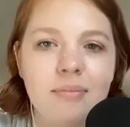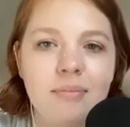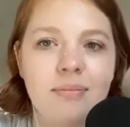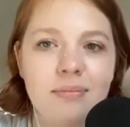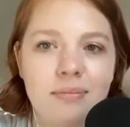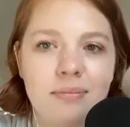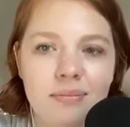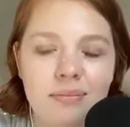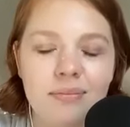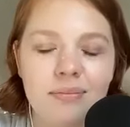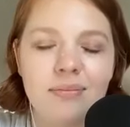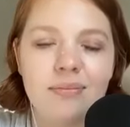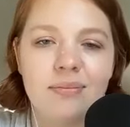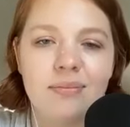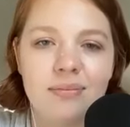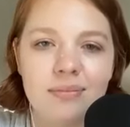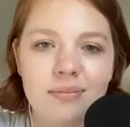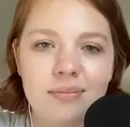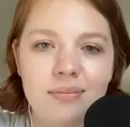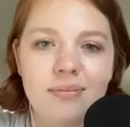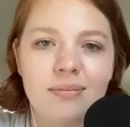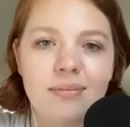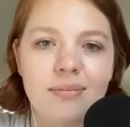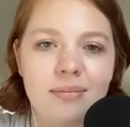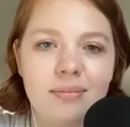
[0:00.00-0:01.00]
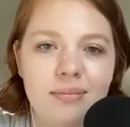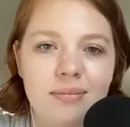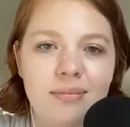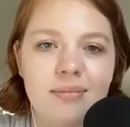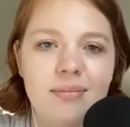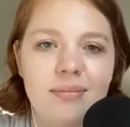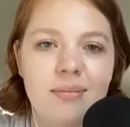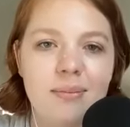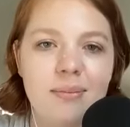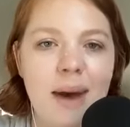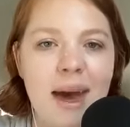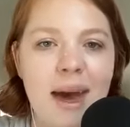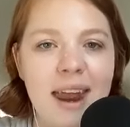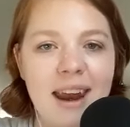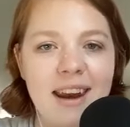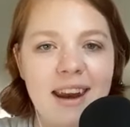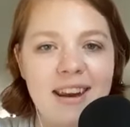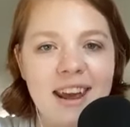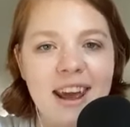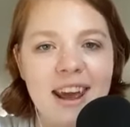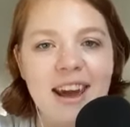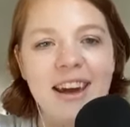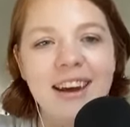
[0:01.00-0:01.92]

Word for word: Right? Like that would be insane. Bad idea.